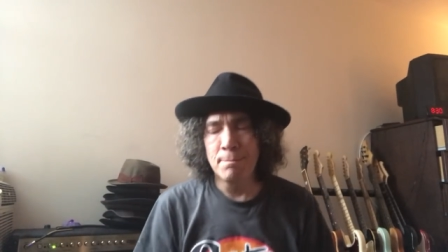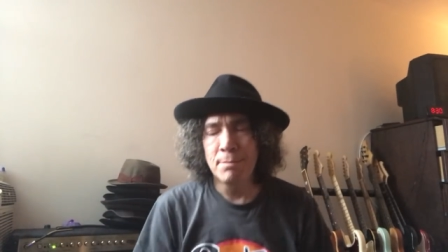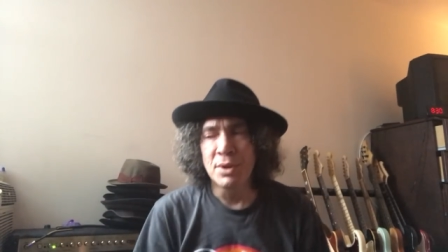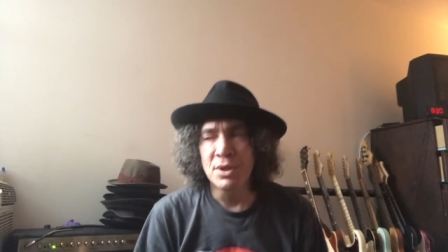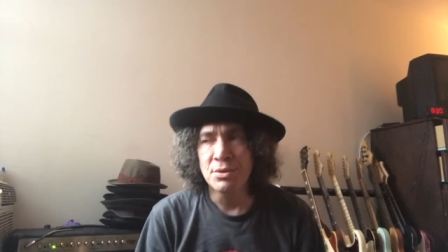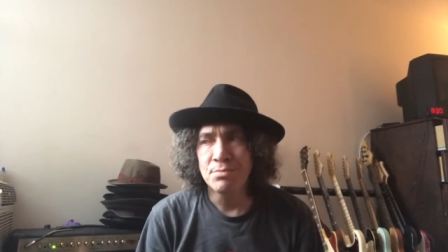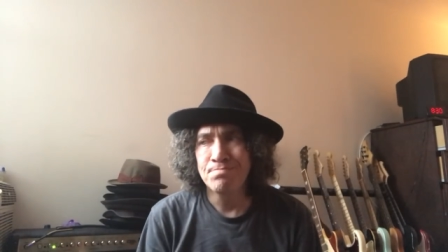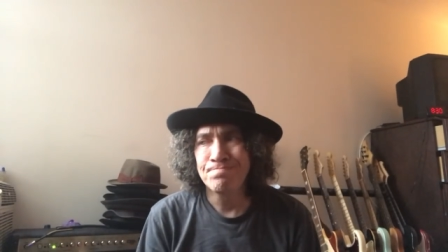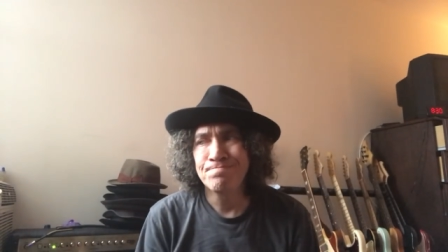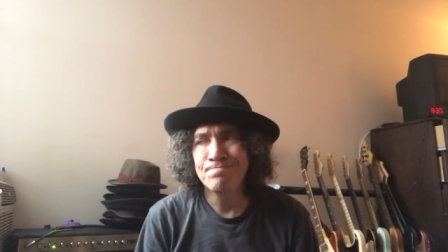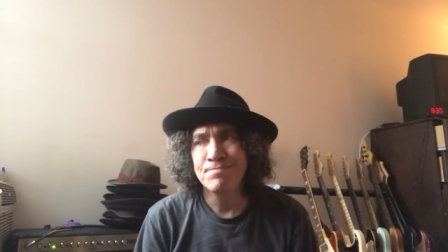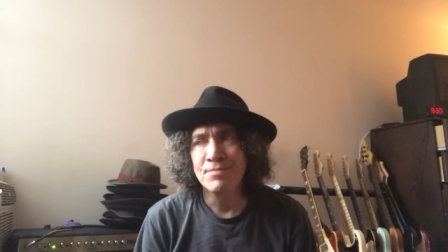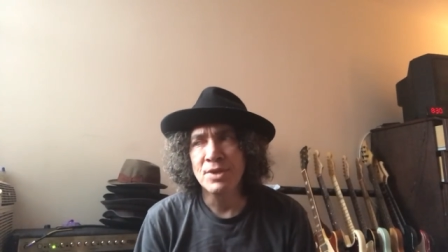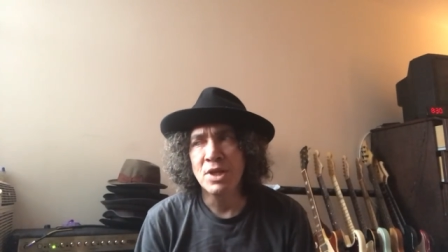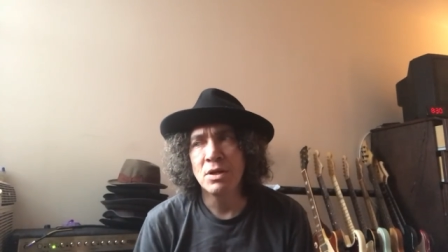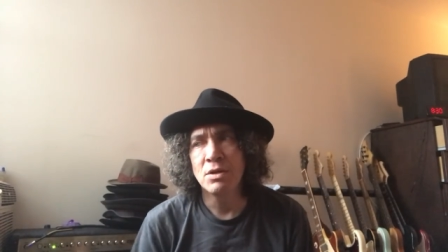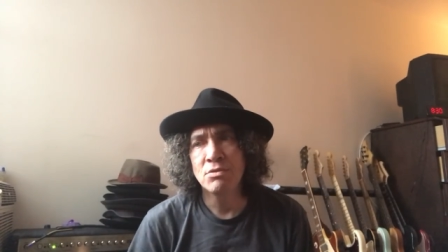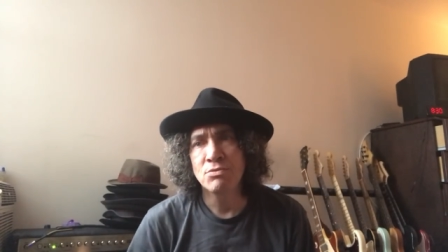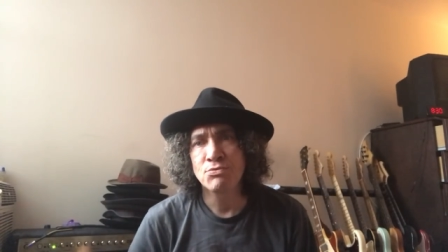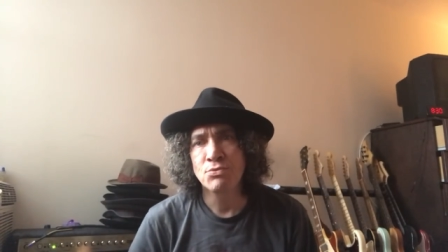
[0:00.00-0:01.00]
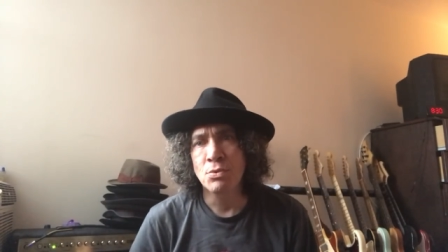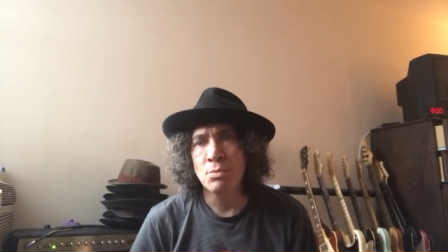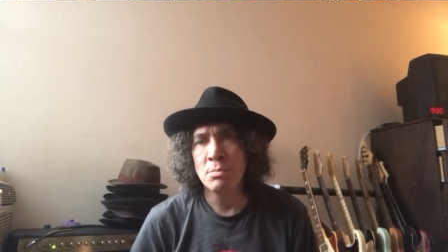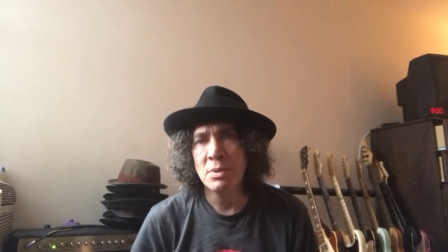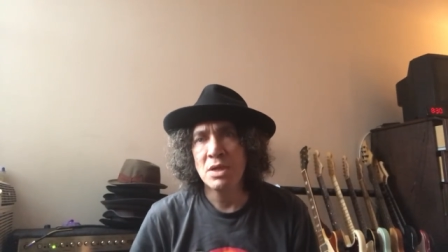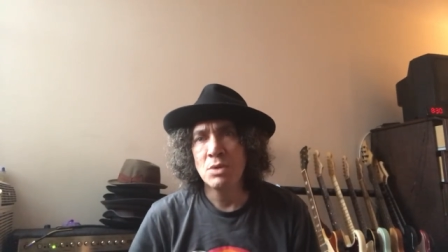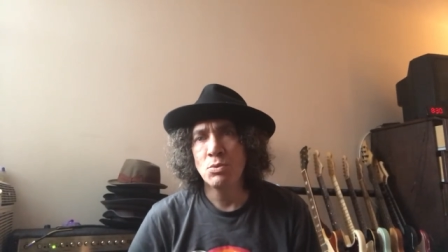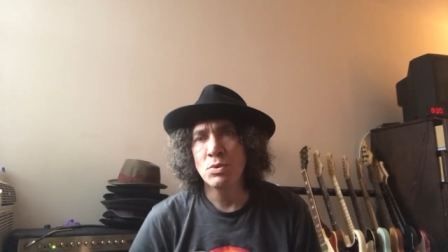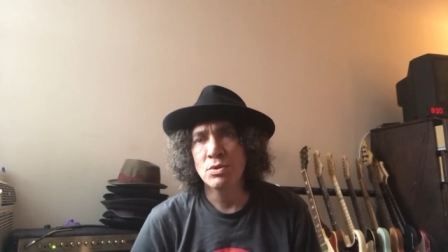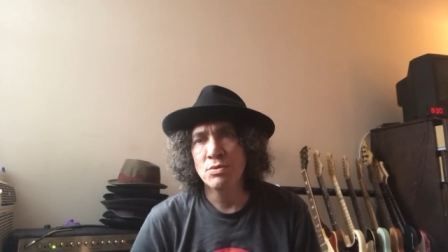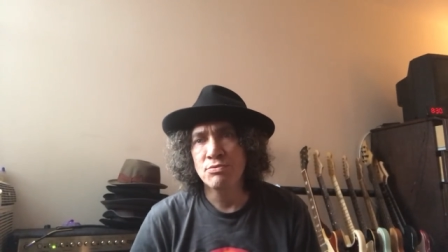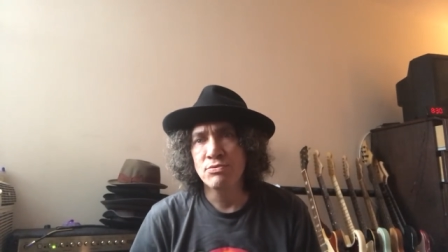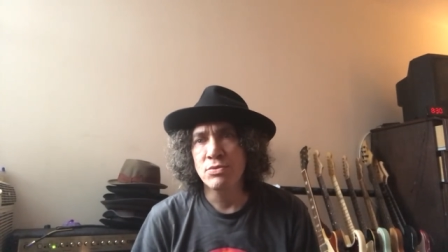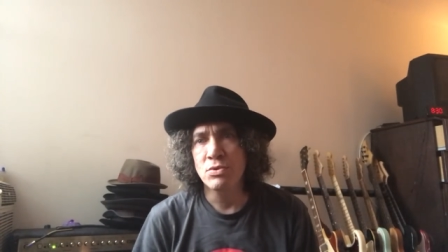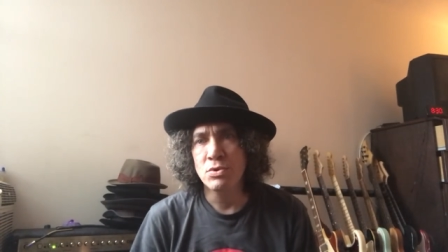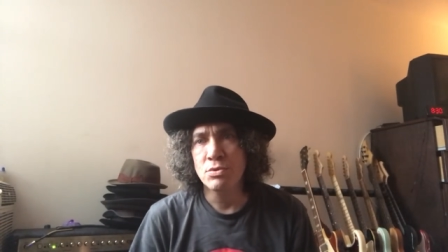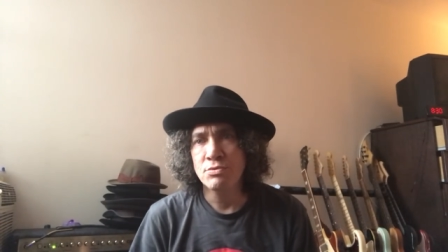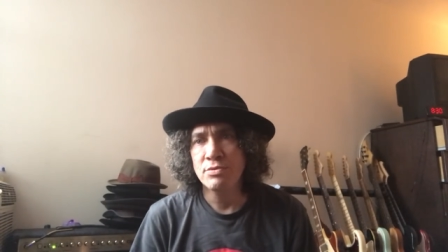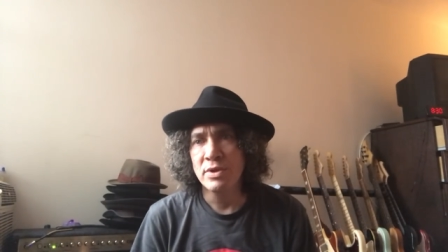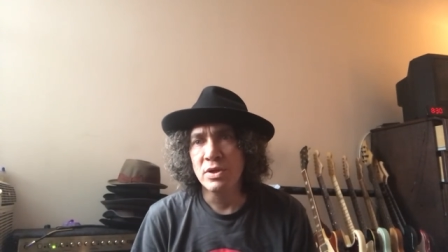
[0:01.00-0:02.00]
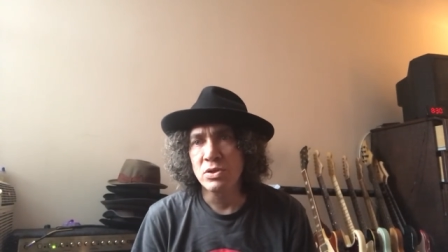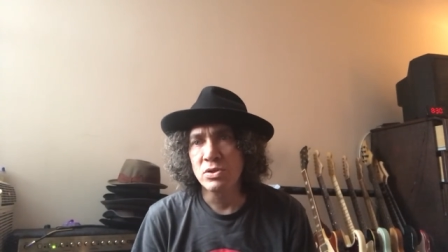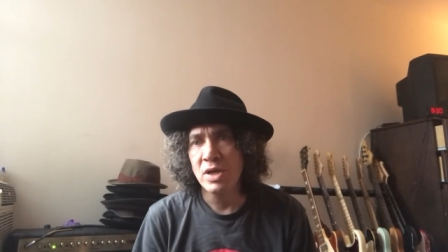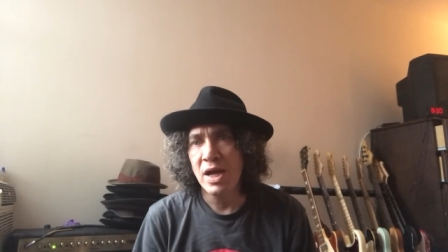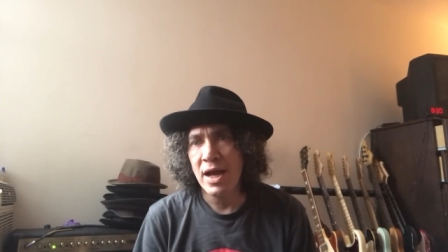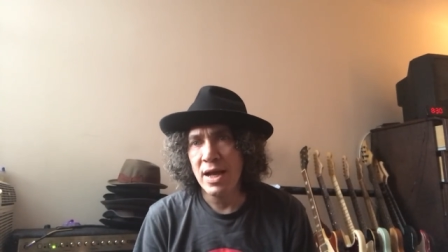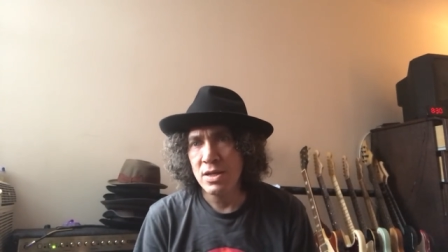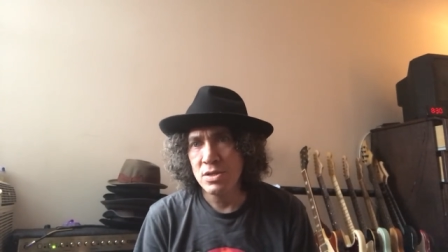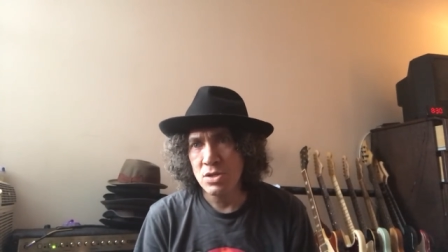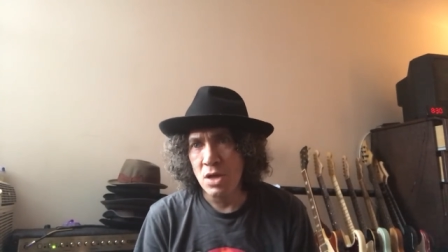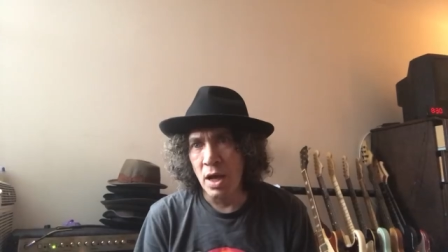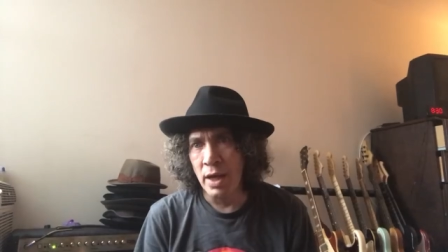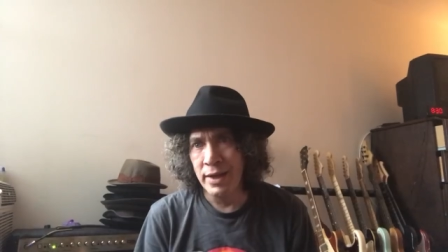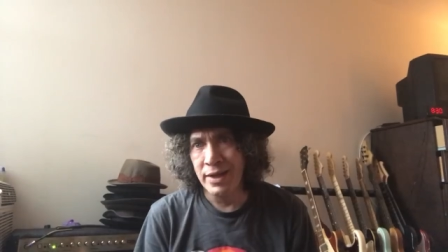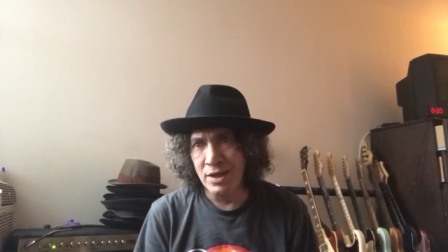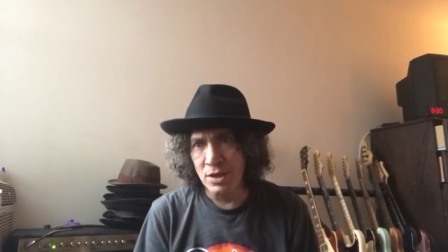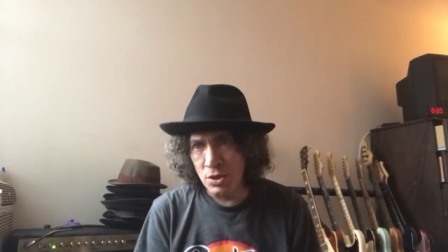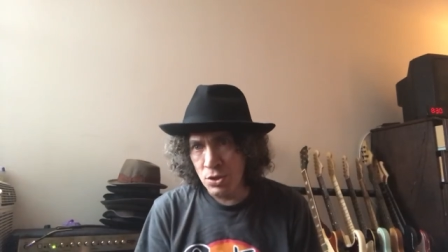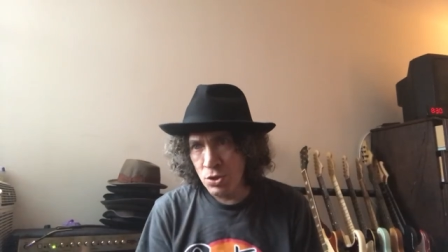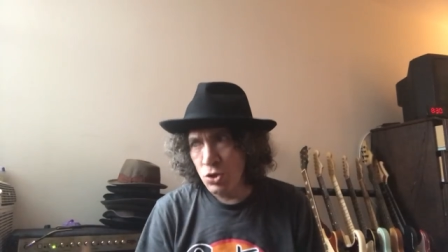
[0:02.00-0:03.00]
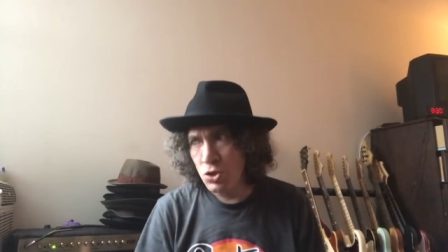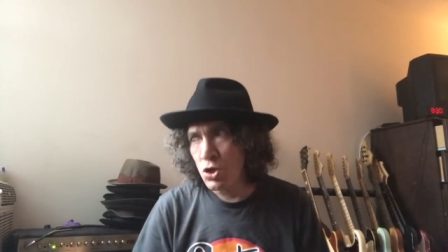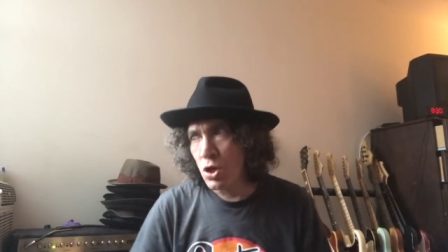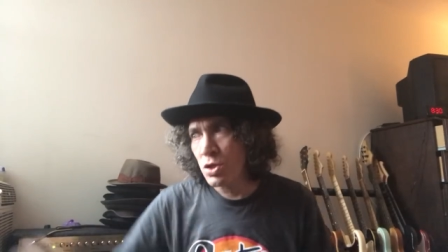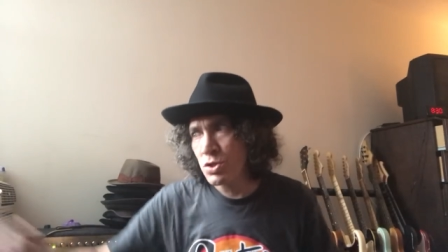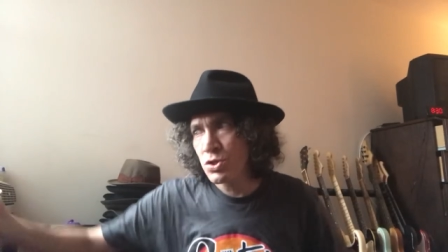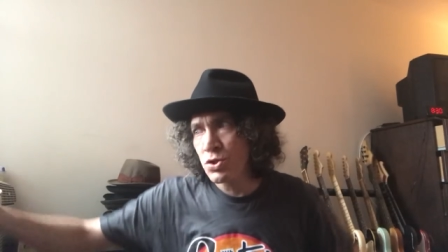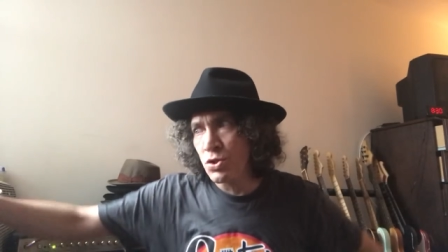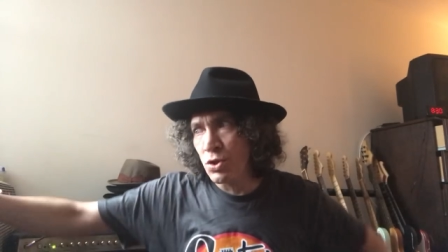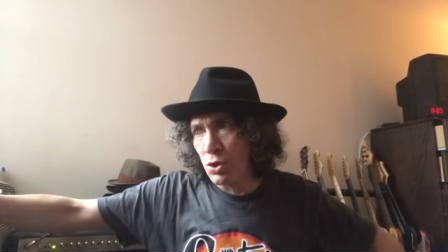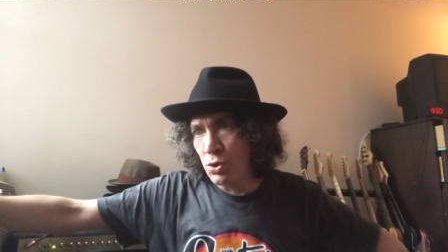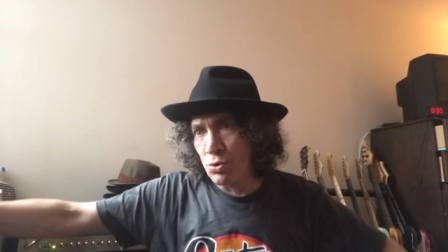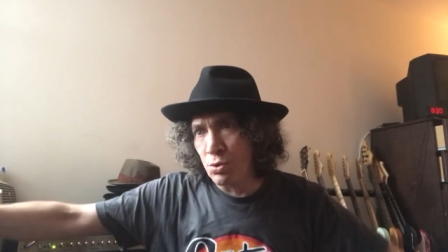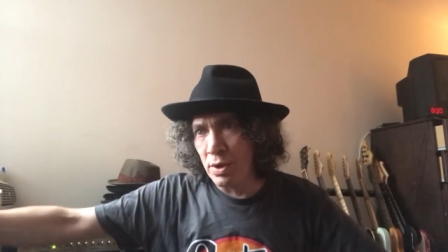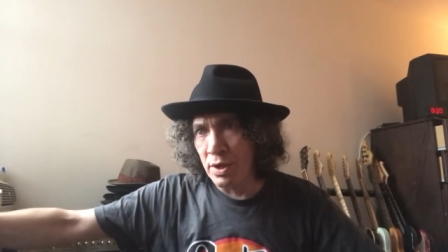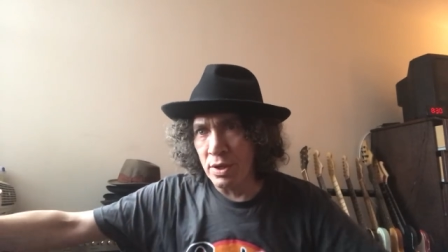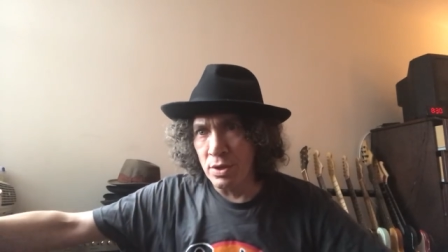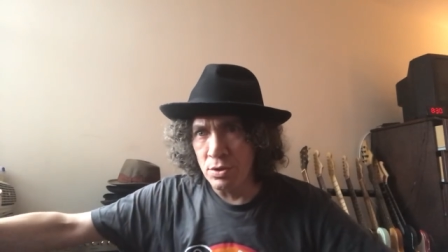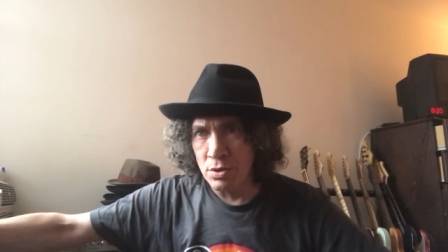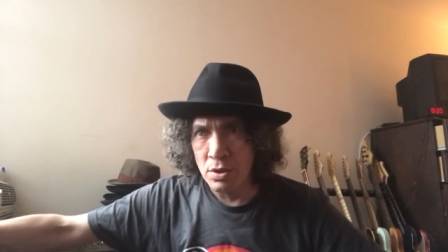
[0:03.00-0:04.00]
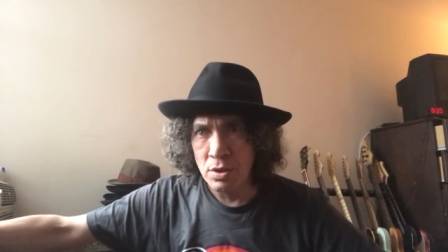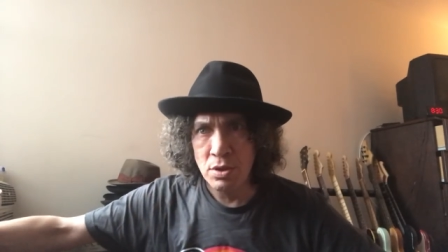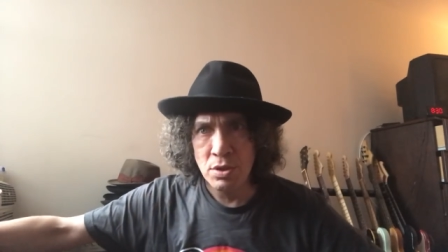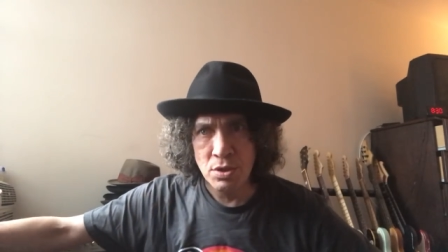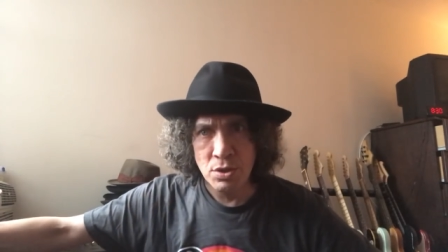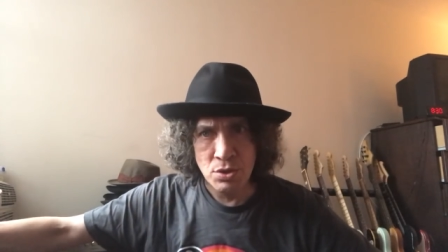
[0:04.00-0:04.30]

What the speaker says: but for me, with fur felt hats, I can adjust the crown.